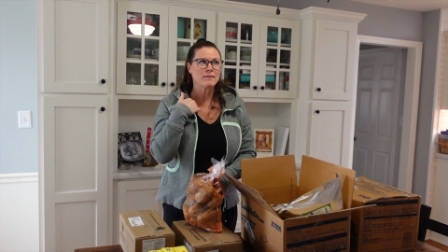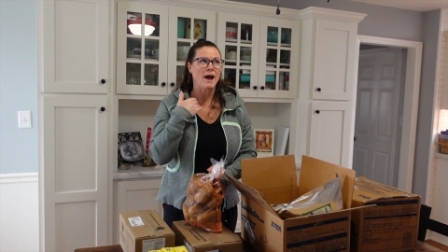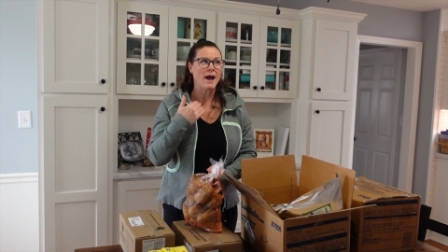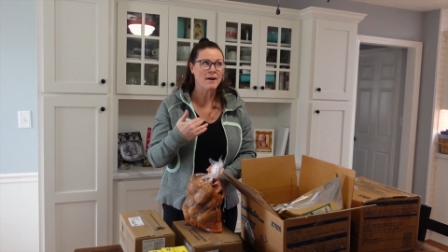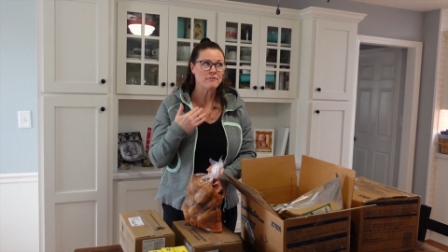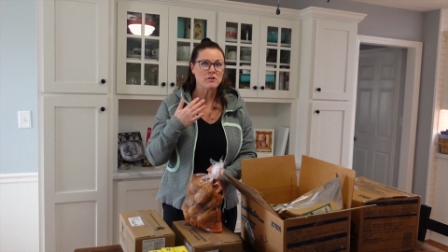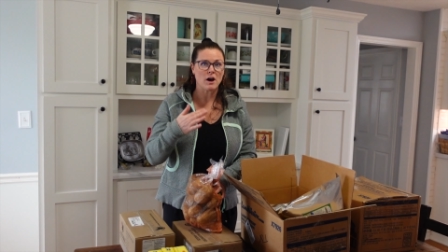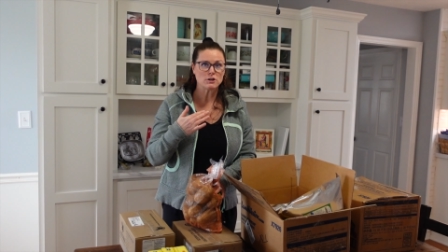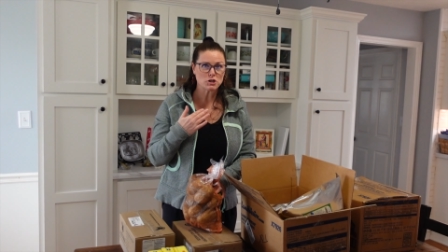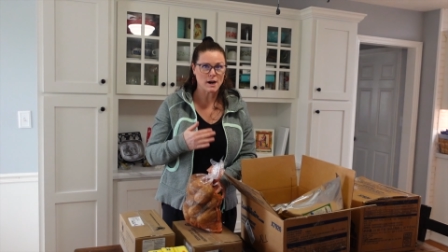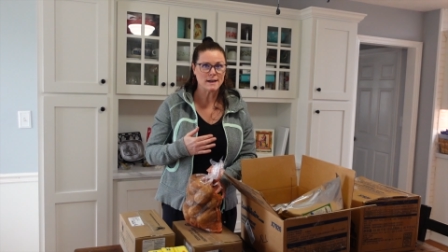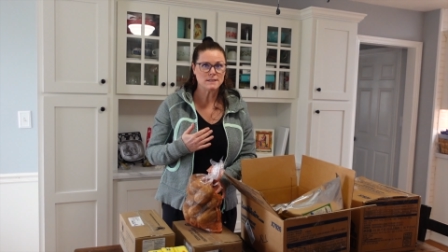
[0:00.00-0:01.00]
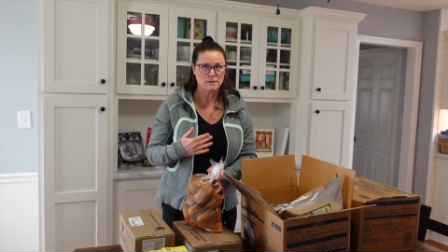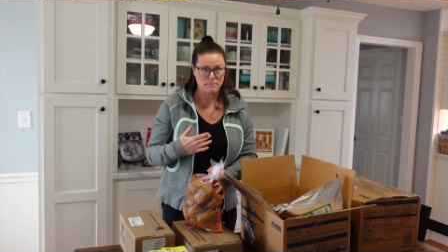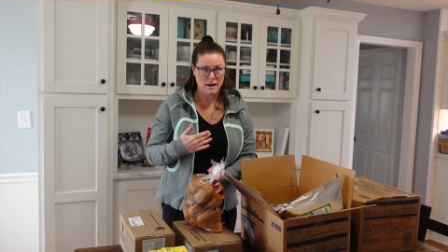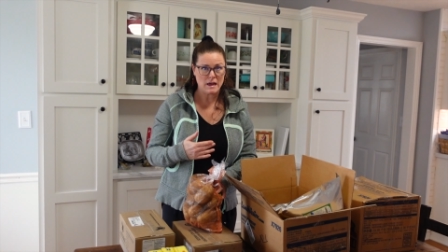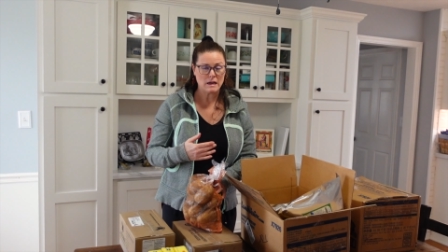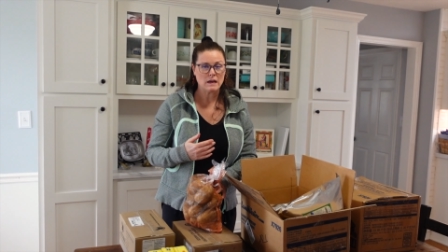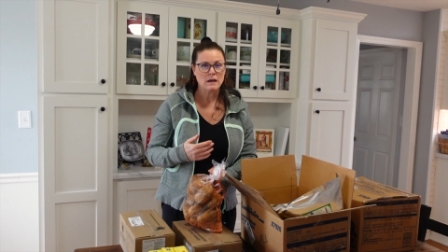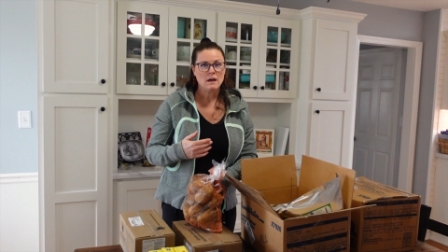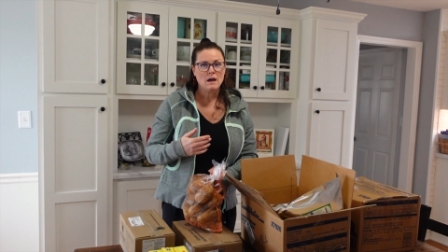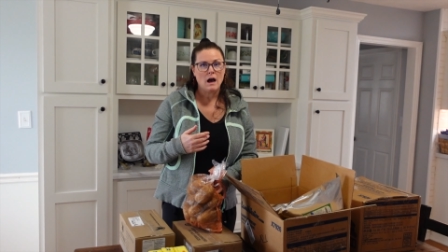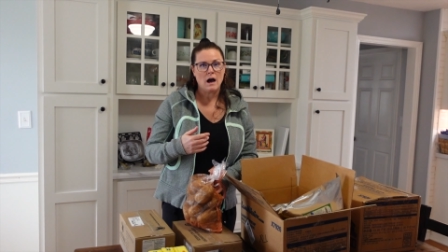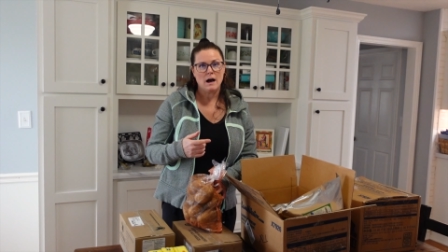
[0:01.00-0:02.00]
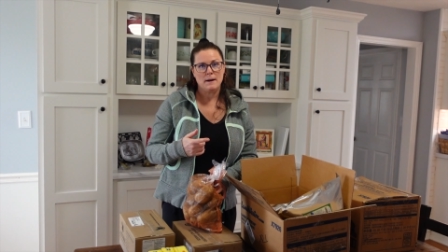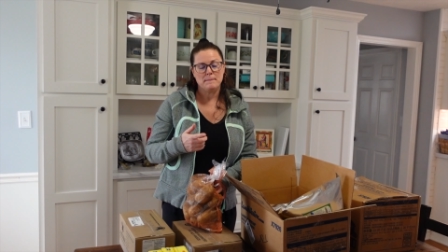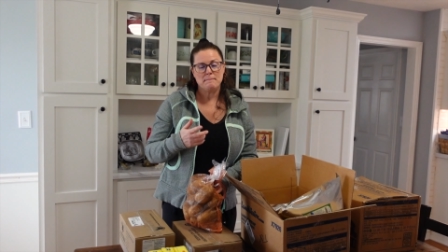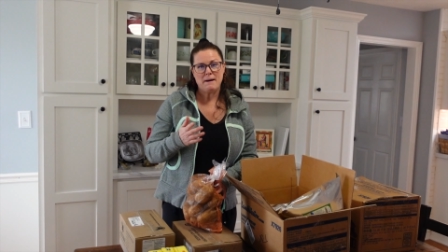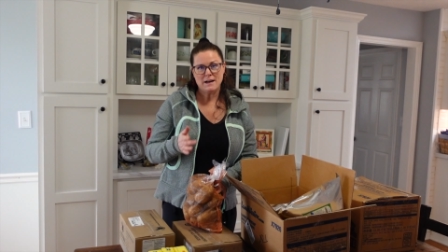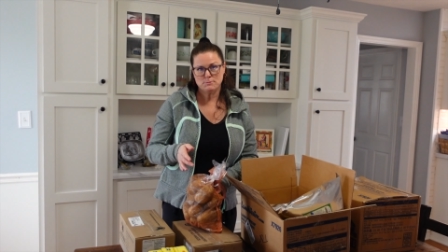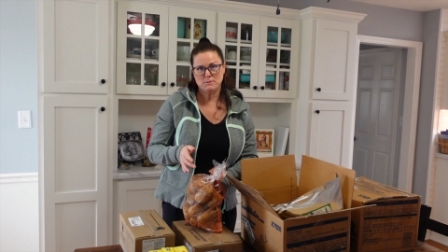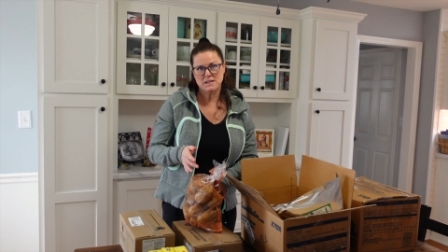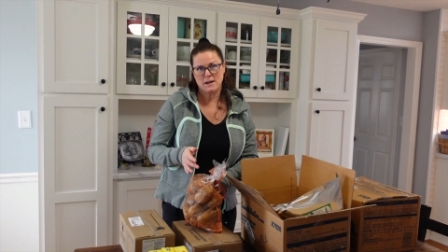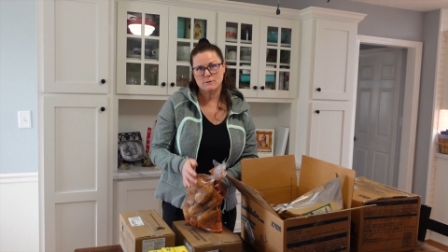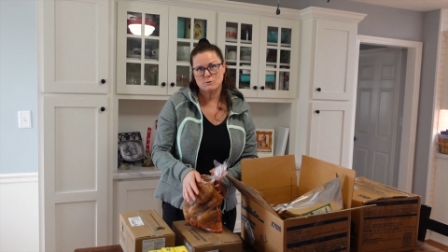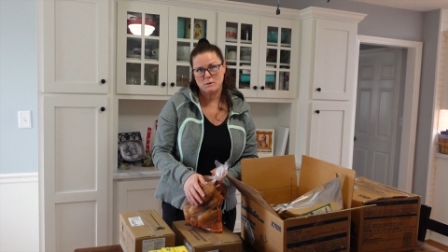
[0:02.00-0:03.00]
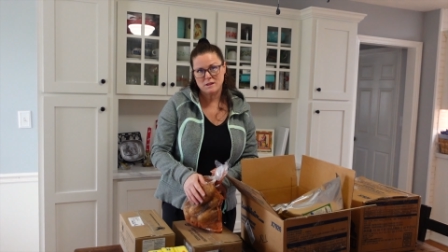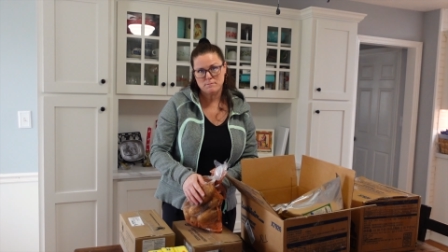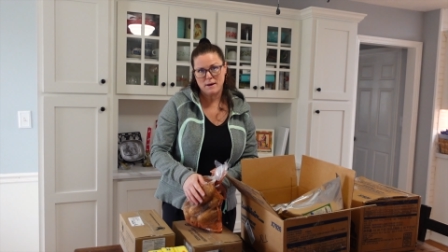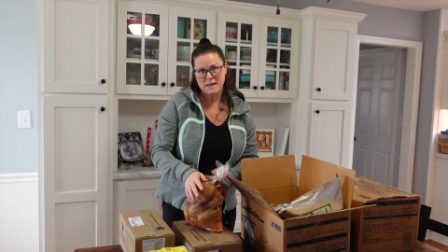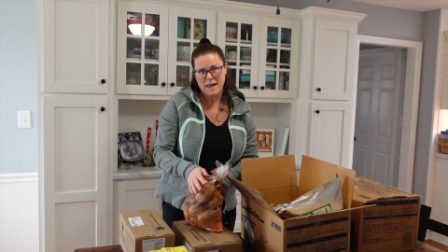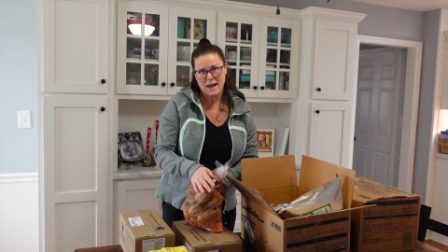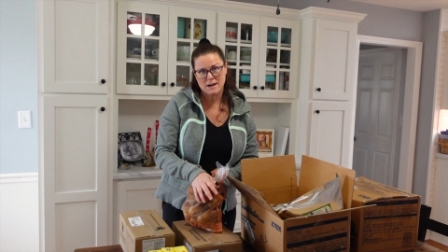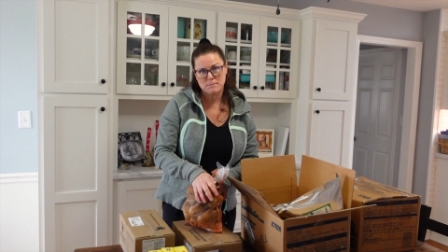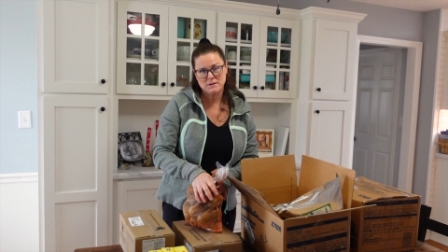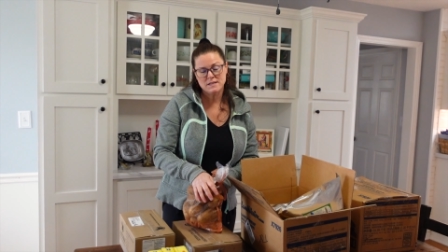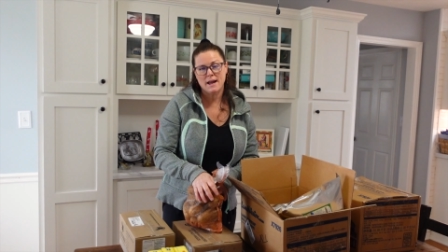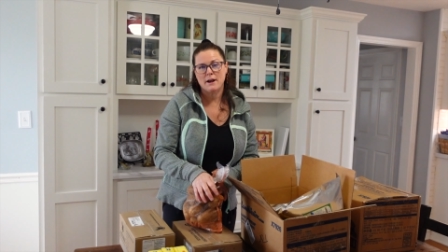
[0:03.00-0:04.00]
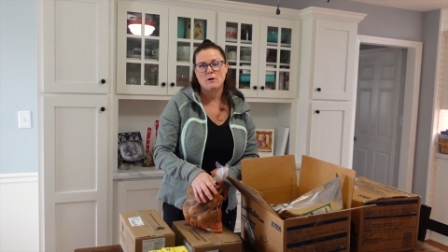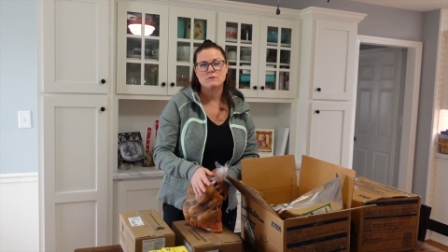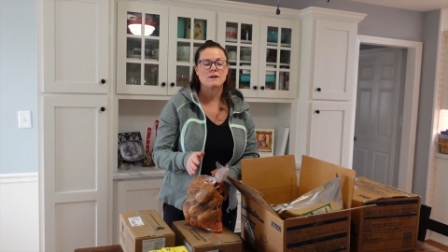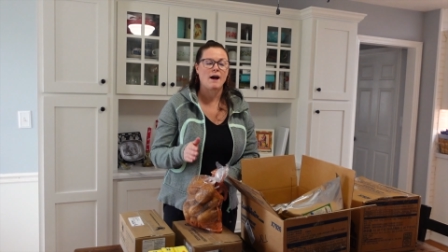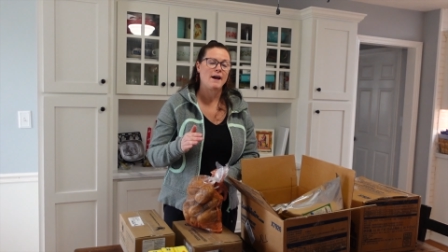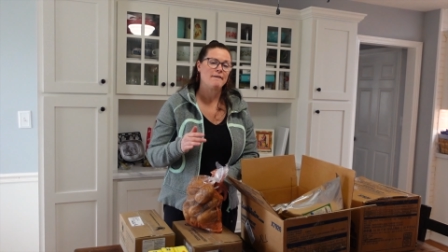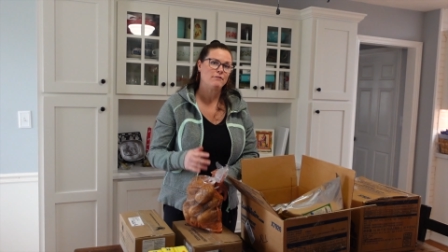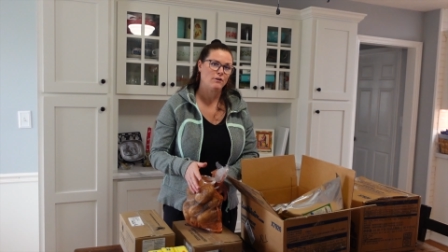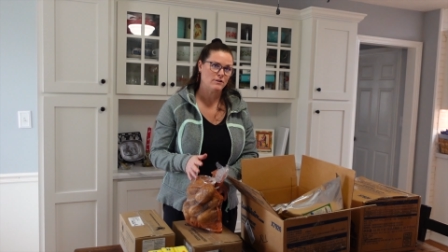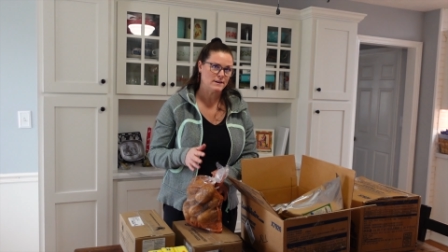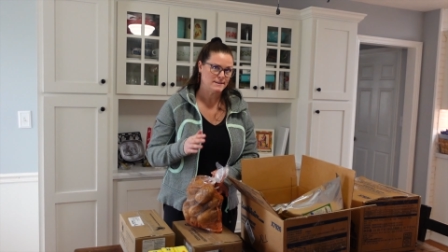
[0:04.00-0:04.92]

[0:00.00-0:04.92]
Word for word: I have not tried to make mashed potatoes with my canned potatoes. I have heard